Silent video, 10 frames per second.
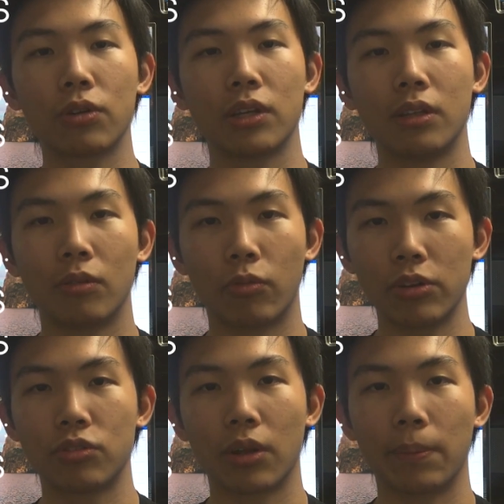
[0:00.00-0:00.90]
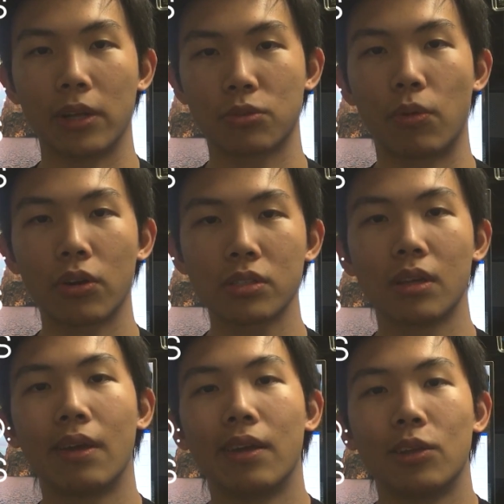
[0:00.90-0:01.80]
the rendering benchmarks,
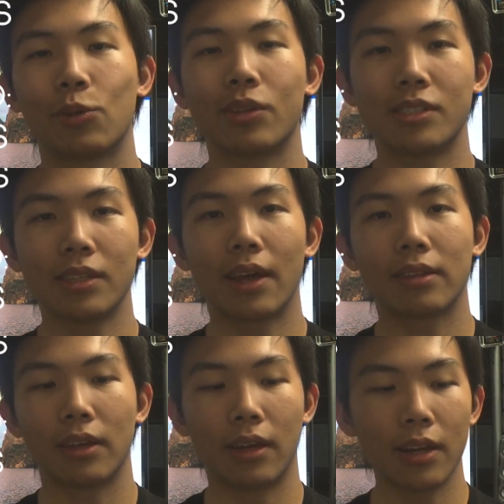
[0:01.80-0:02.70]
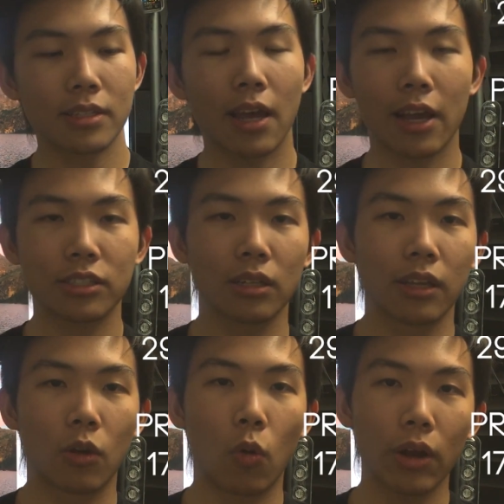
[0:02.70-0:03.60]
you can see that it is
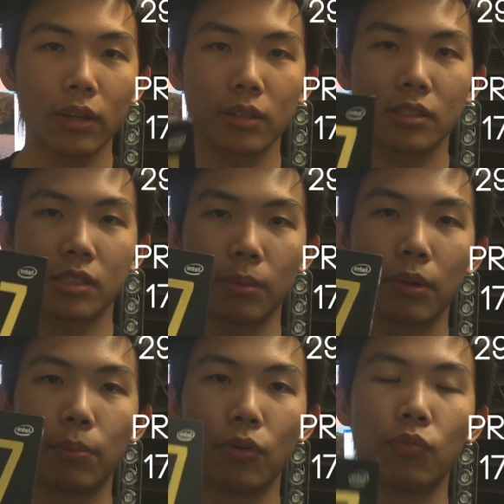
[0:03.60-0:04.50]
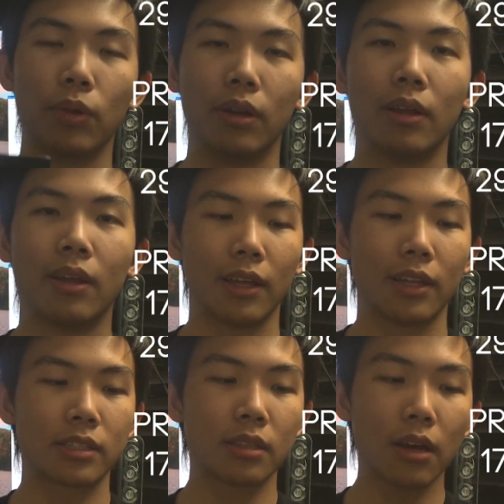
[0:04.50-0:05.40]
actually quite some improvement.
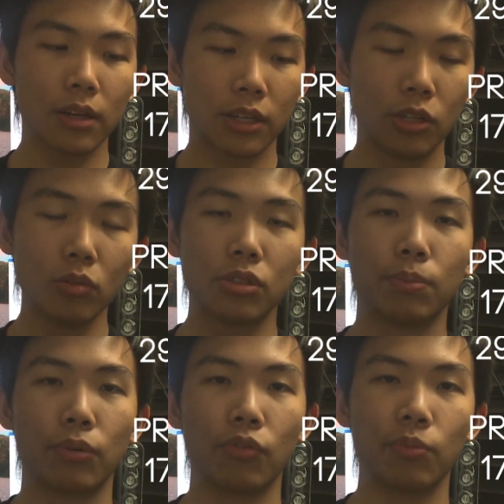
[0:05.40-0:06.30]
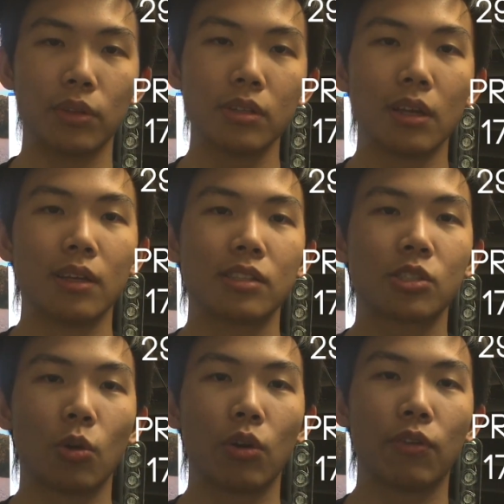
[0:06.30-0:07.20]
It's not a huge improvement,
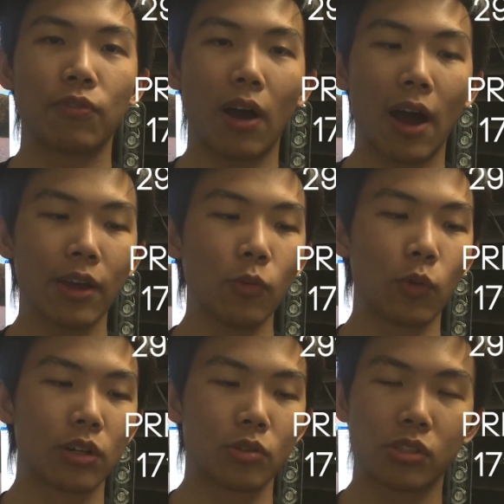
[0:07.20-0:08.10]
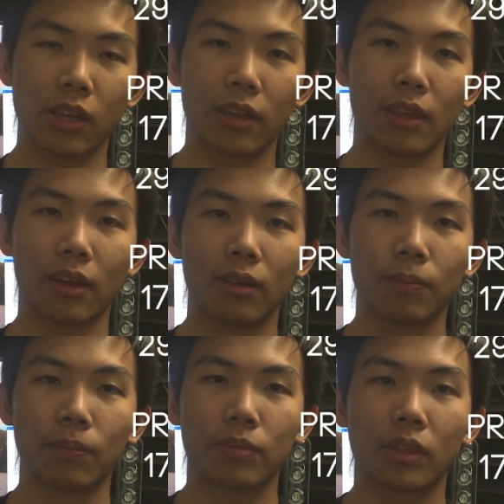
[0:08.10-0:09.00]
so if I were to say that,
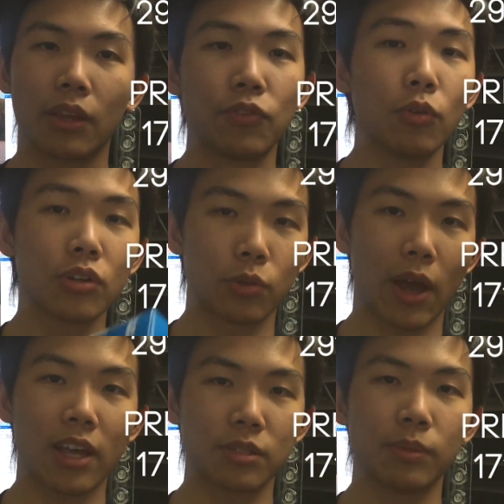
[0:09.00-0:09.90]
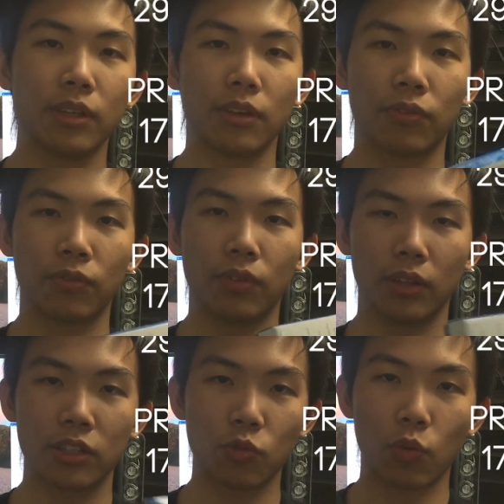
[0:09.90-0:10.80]
if you were to ask me if
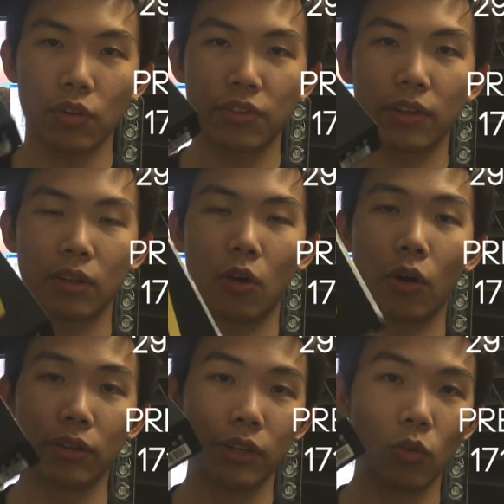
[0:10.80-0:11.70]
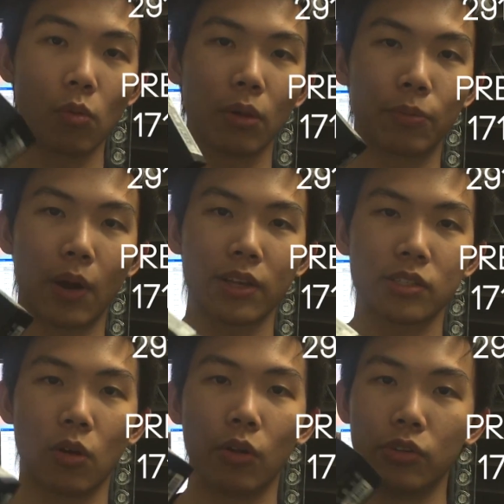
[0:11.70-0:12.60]
it's worth it on the normal
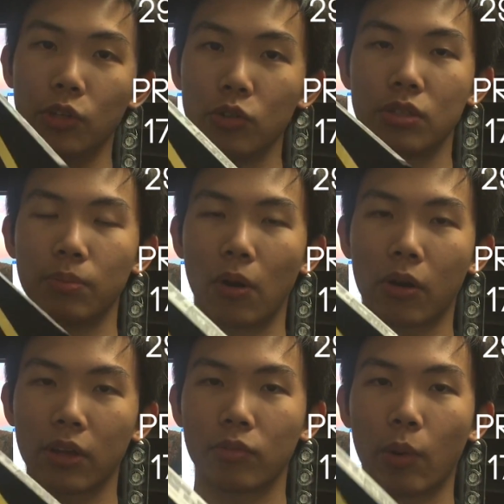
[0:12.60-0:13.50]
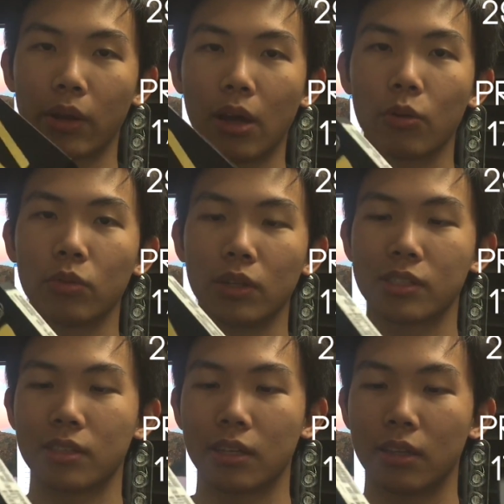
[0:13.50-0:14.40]
price on used market right now,
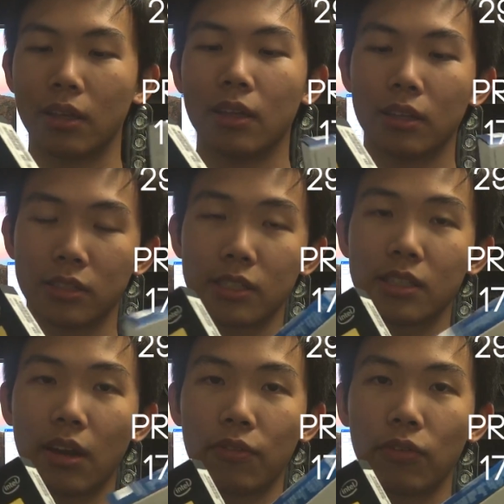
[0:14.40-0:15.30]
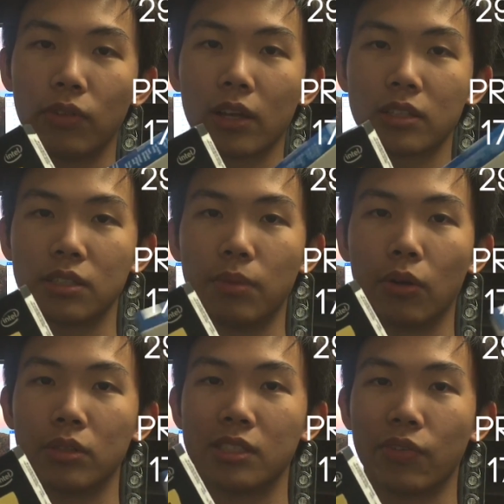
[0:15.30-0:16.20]
this thing, sixty-nine fifty X is
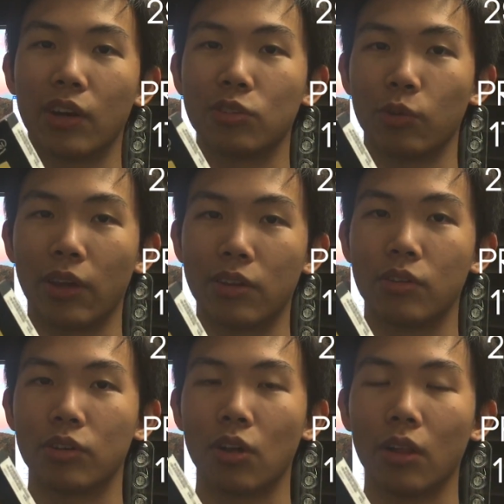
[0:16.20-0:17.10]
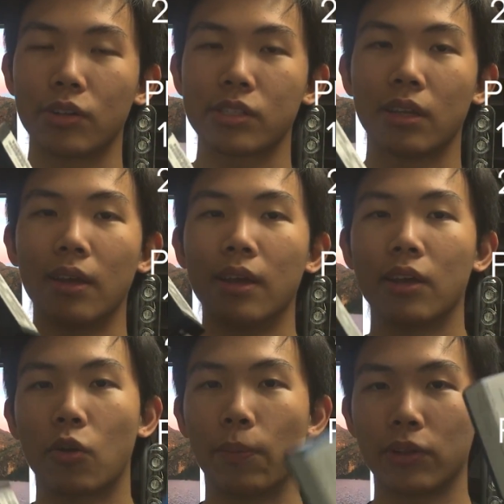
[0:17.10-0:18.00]
about seven hundred to eight hundred dollars
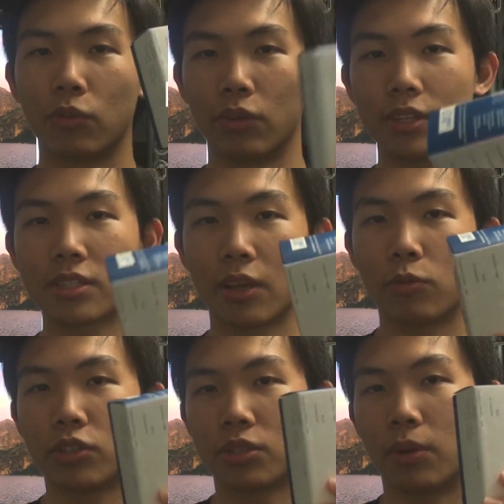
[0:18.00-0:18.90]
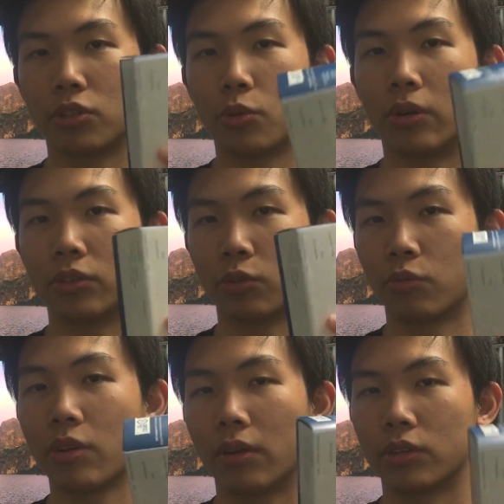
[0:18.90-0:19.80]
compared to this thing, which is about two hundred to
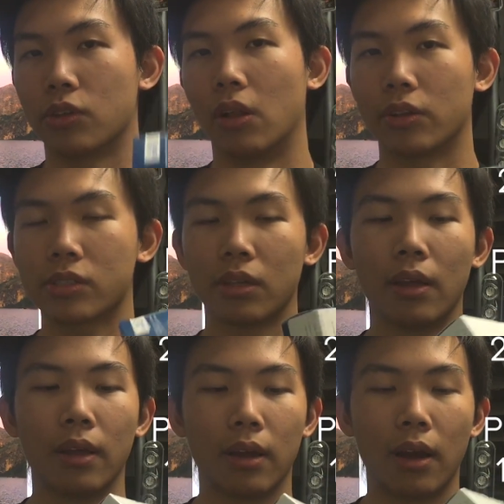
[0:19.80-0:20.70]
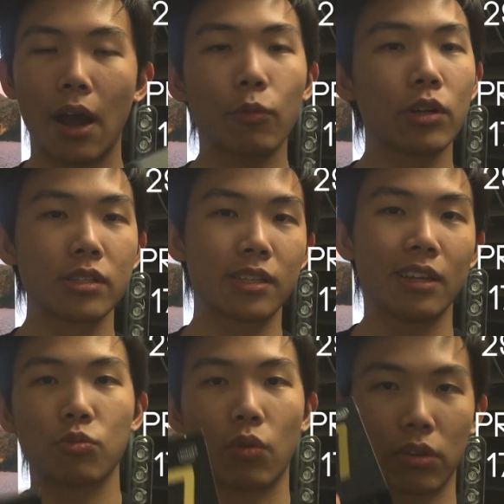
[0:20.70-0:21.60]
three hundred dollars. I wouldn't say
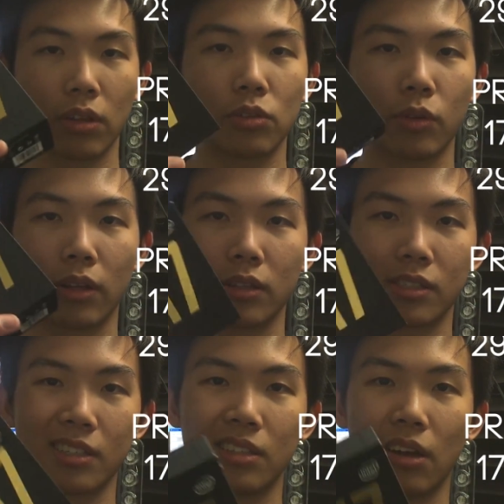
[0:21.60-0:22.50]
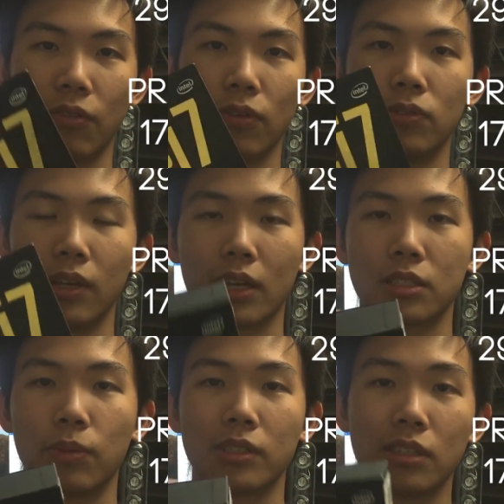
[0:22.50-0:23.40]
it's worth it to get a sixty-nine fifty
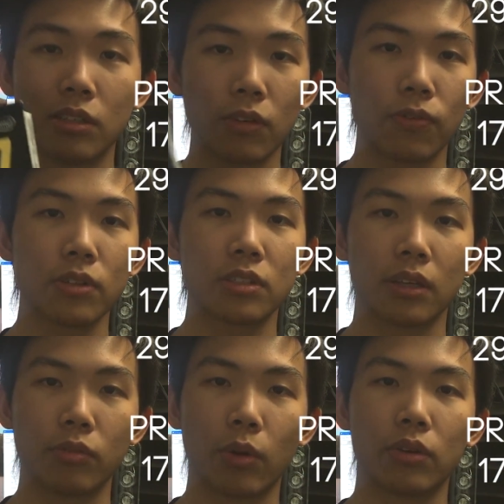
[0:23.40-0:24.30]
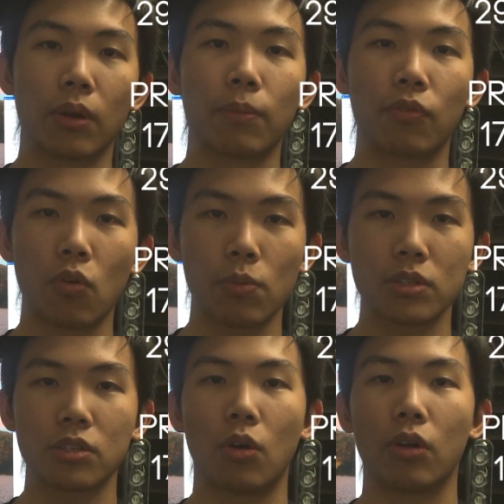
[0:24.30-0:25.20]
X because the difference in rendering
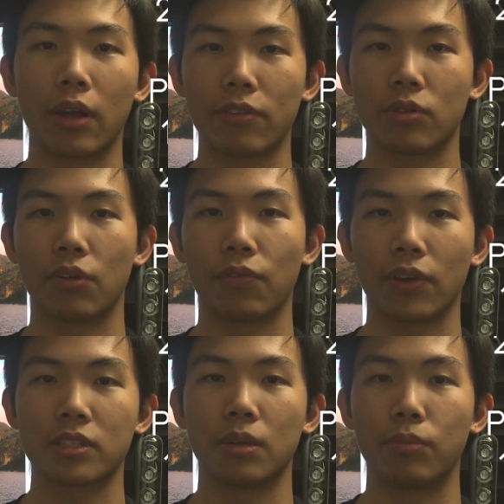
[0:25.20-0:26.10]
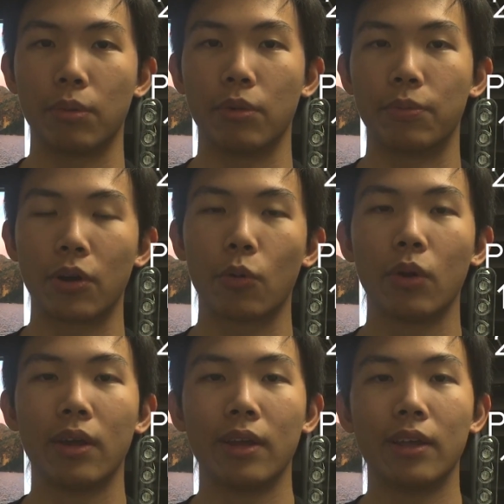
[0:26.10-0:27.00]
performance on After Effects and Premiere Pro
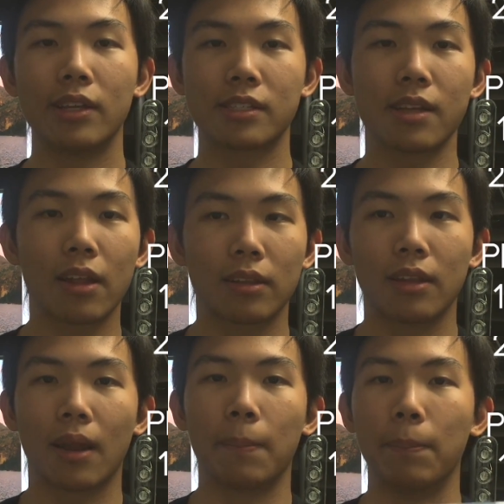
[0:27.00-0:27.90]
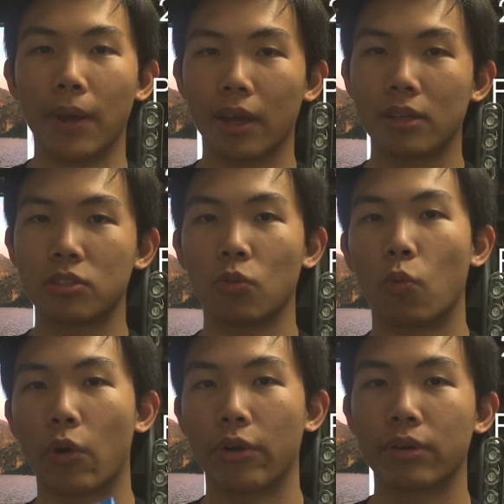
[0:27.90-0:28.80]
is not that big to
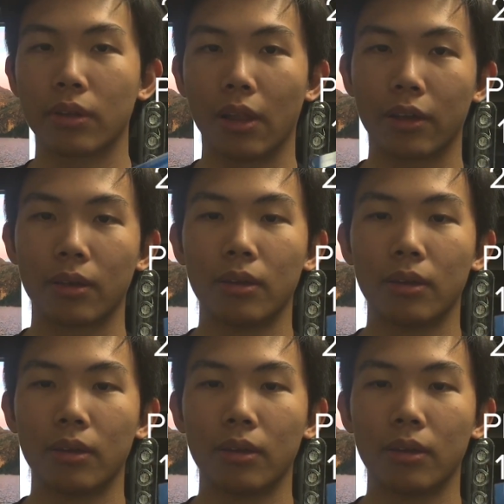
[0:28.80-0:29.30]
warrant like